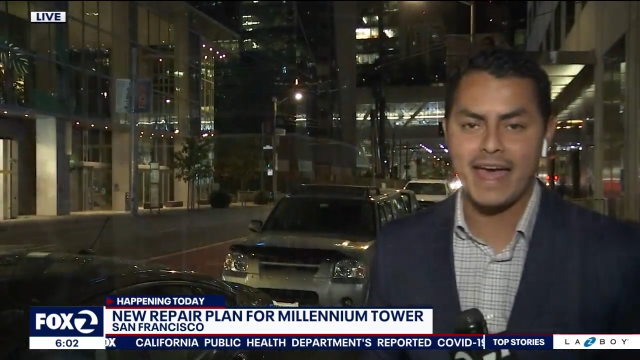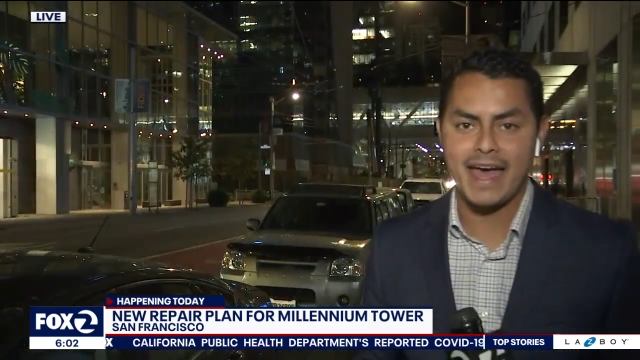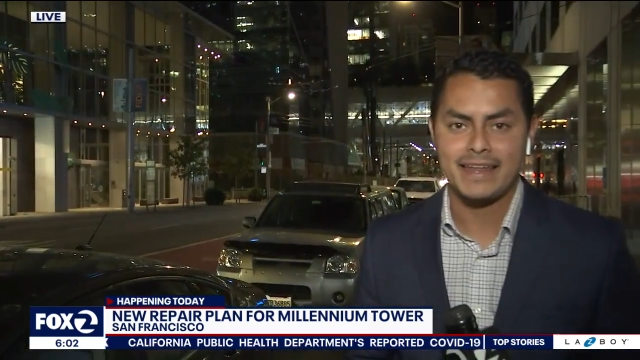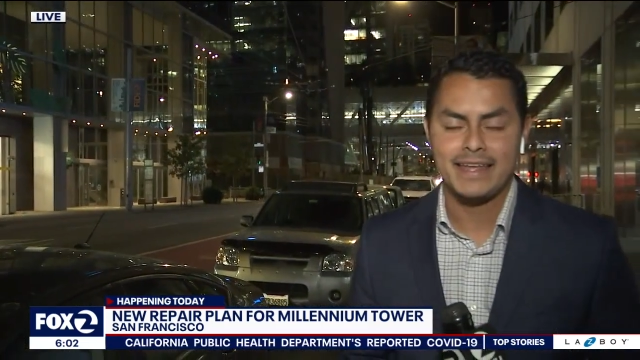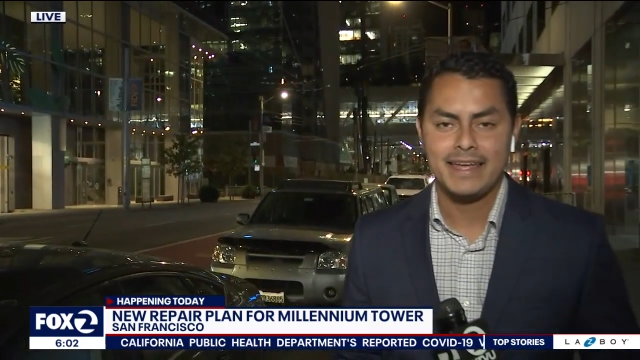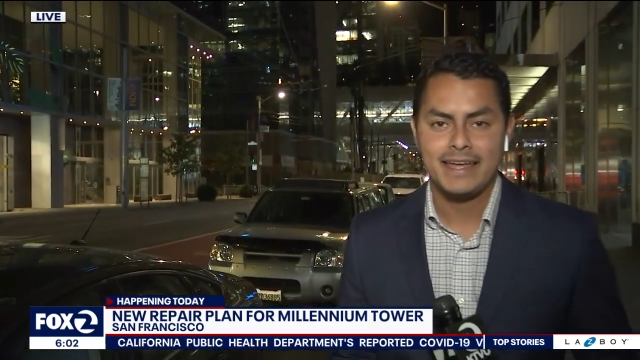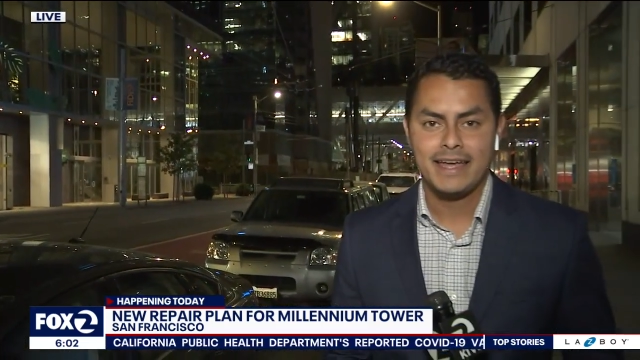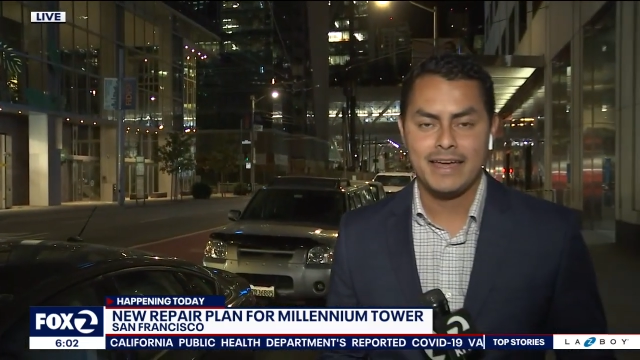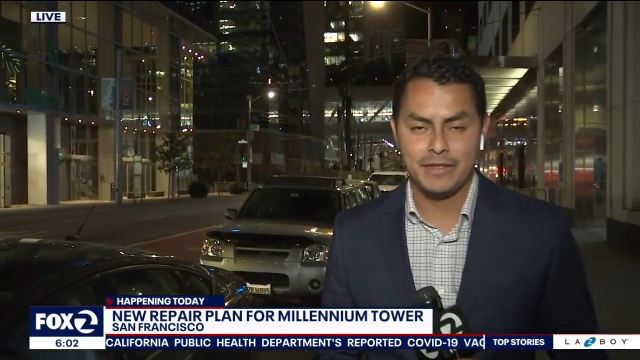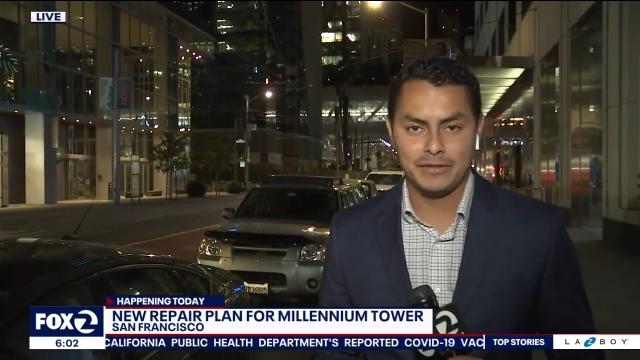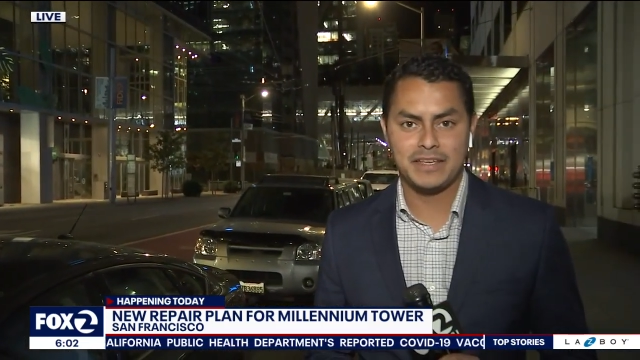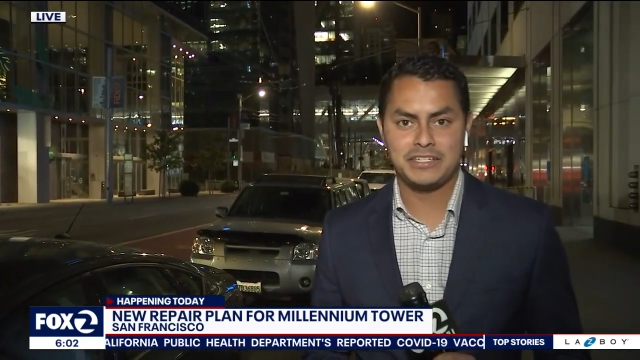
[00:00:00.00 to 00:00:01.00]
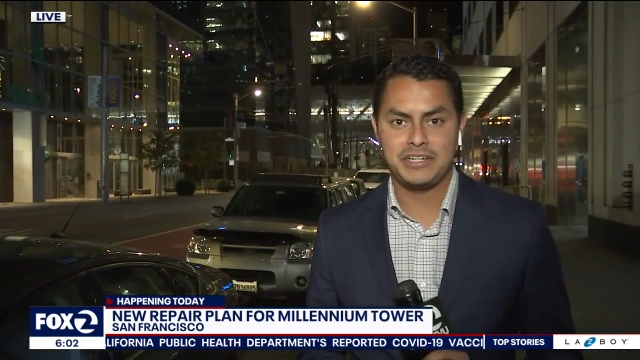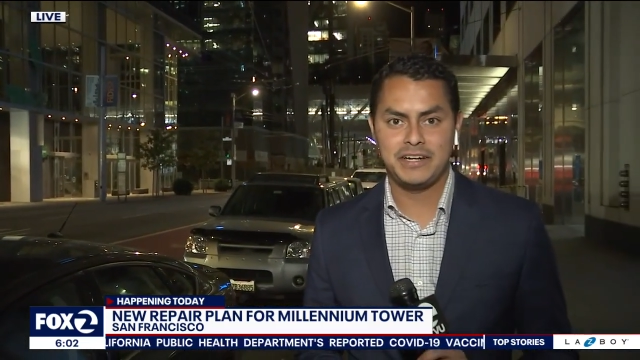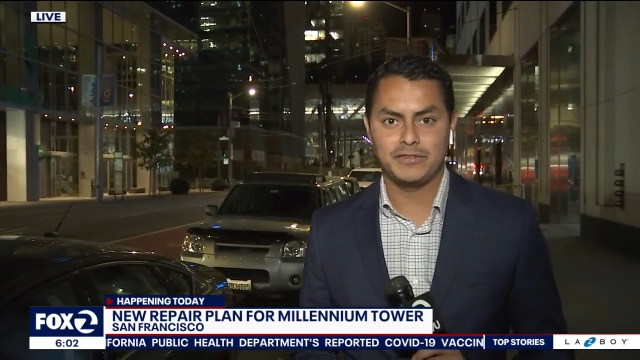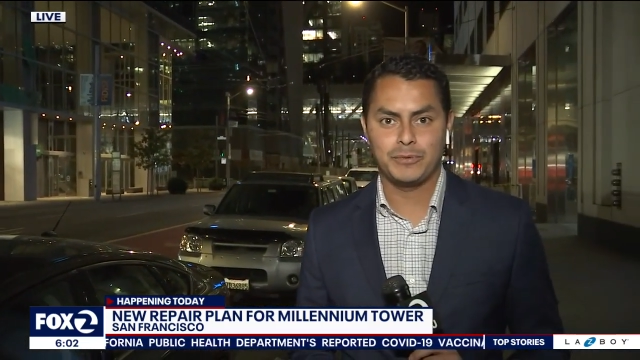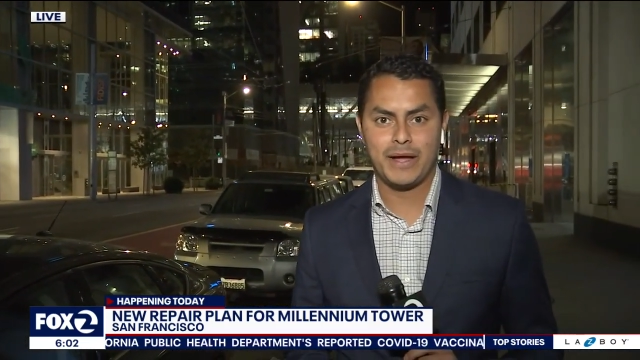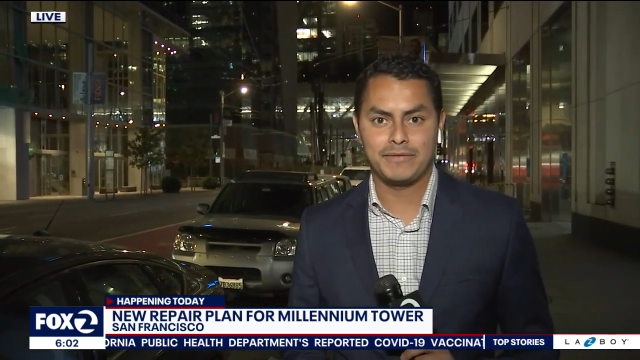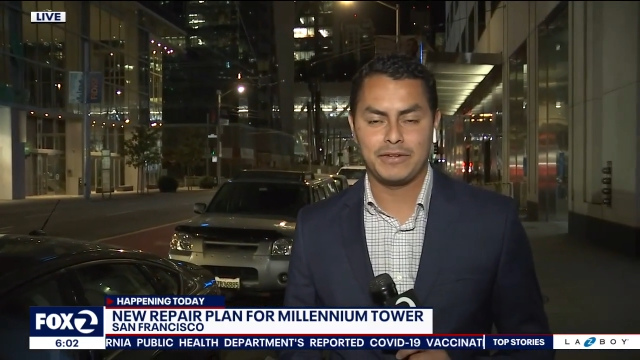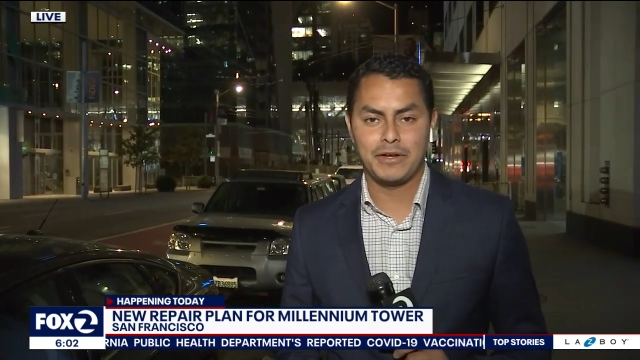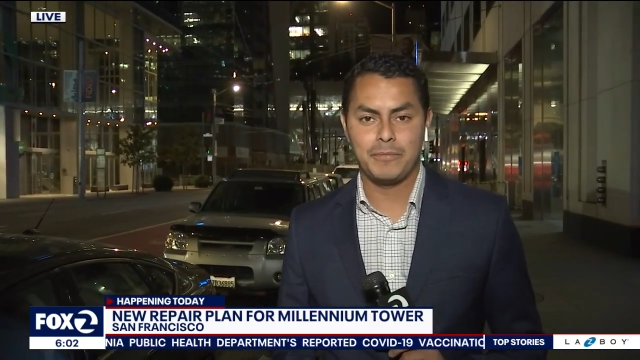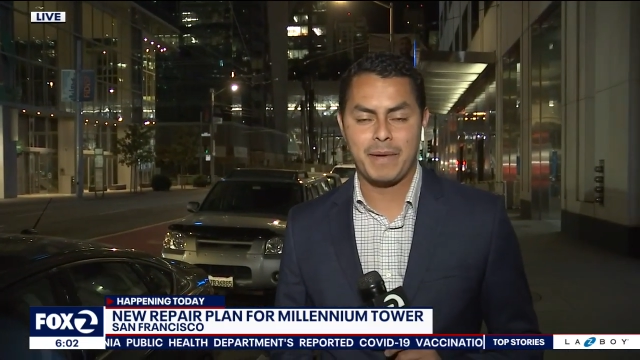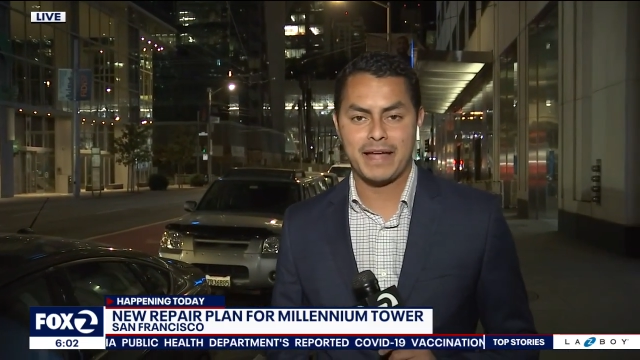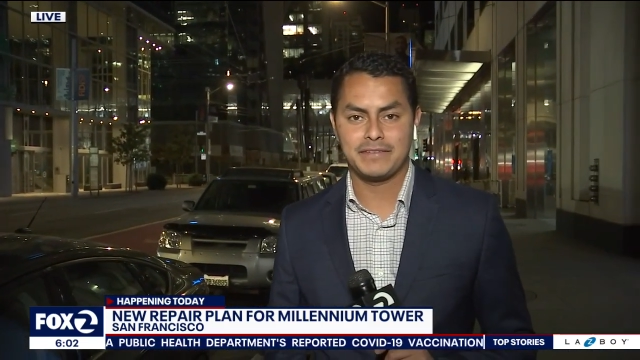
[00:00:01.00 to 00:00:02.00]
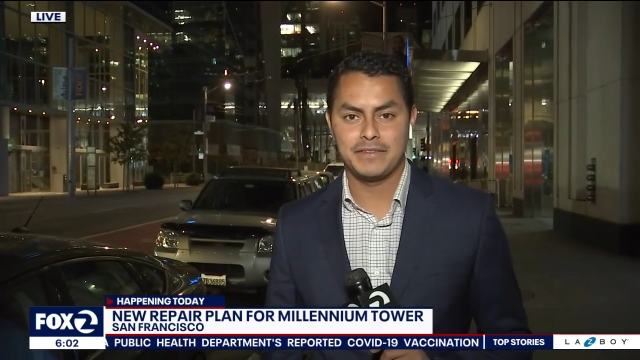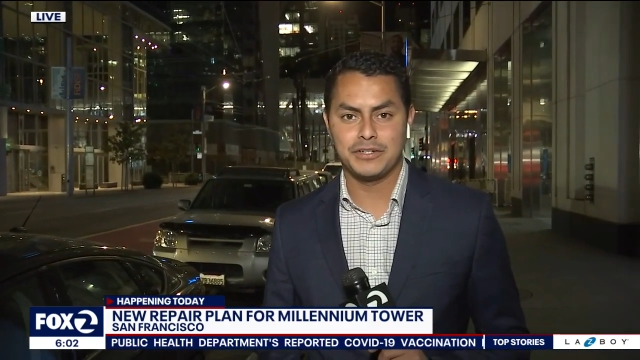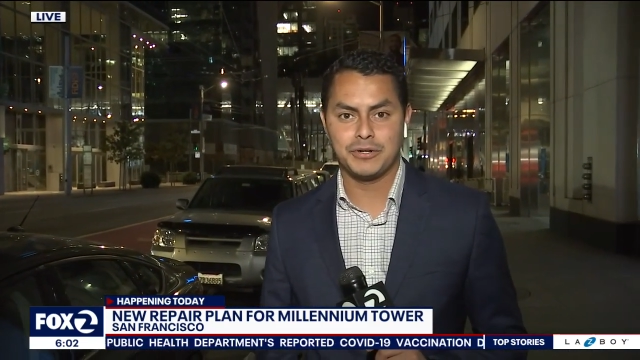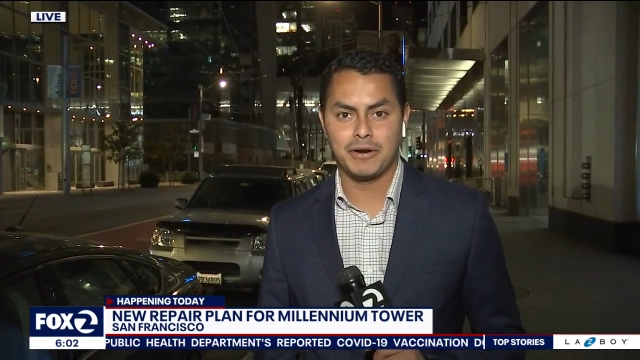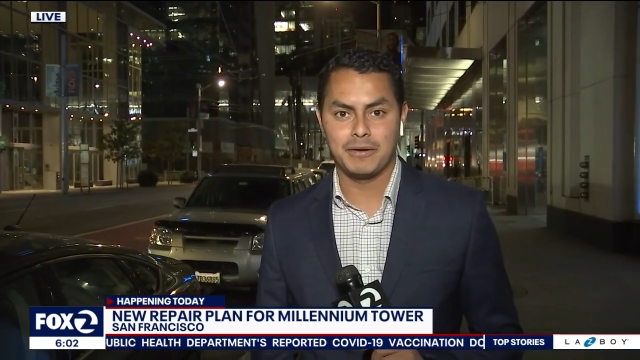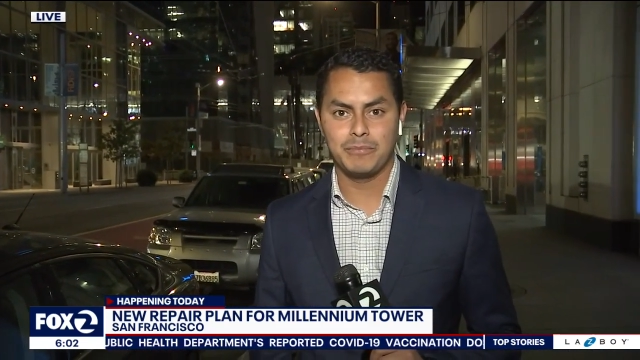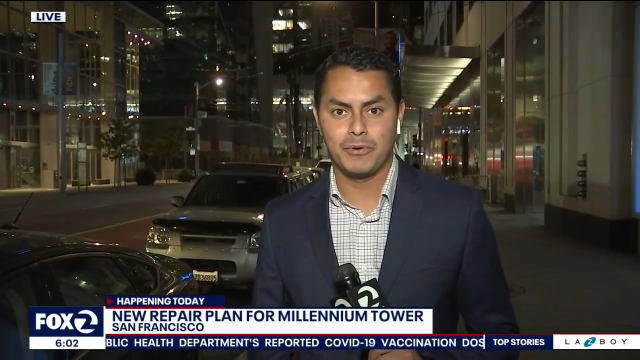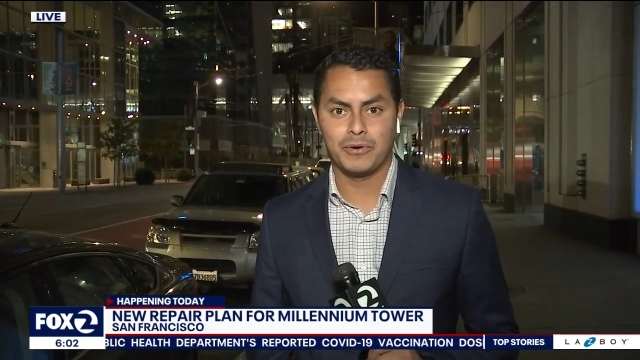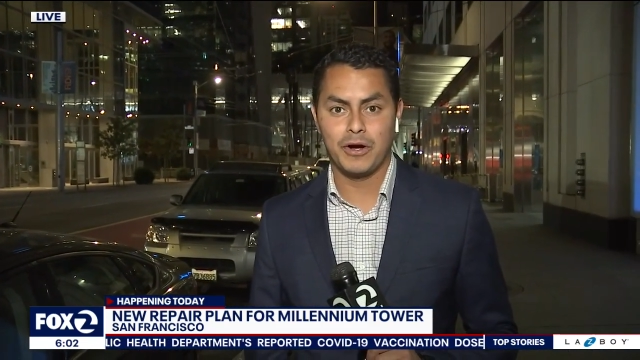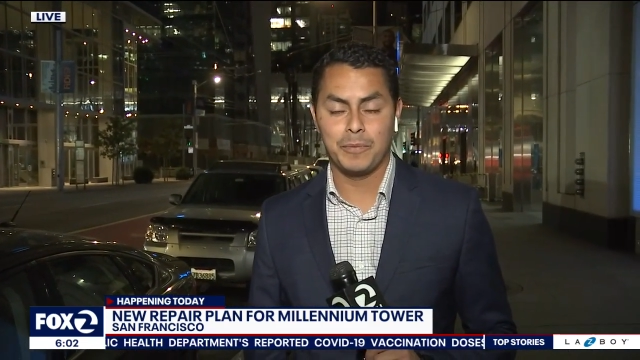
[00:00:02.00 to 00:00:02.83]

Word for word: that, and those engineers will have to go back to the drawing board